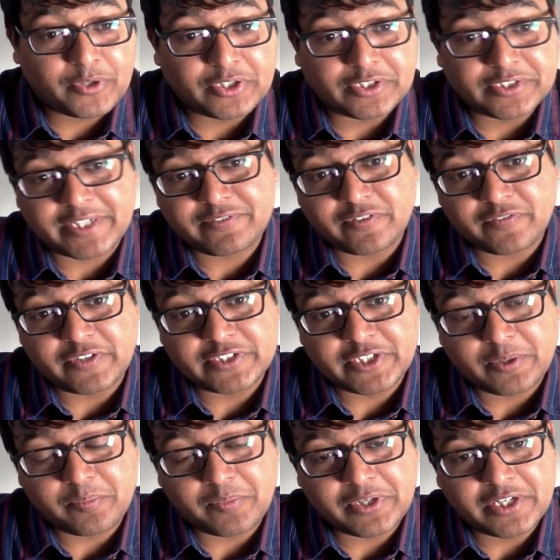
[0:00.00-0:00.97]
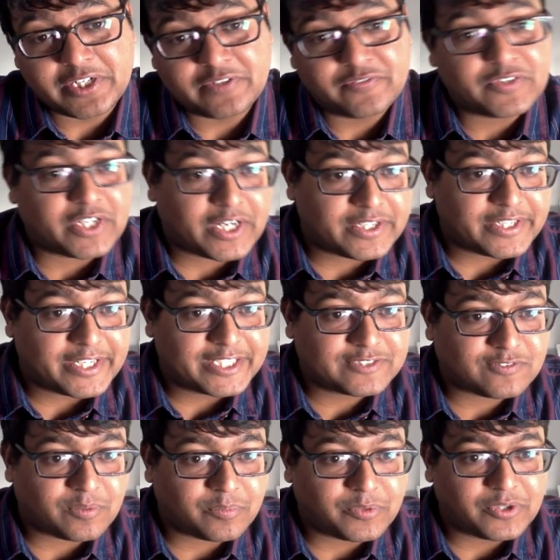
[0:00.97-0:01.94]
Because at fifty-three million, even one hundred
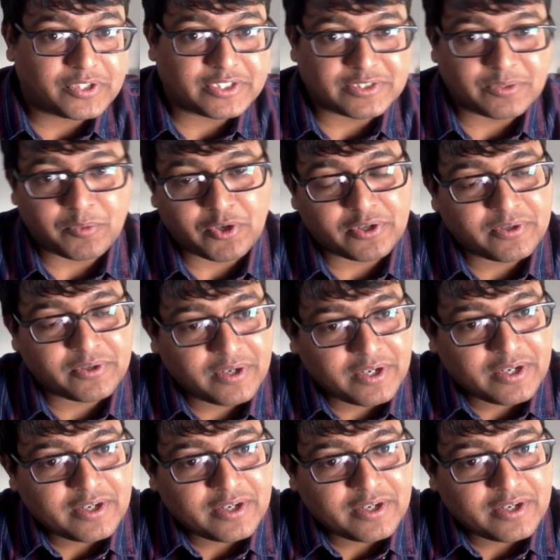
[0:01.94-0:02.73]
X from here is about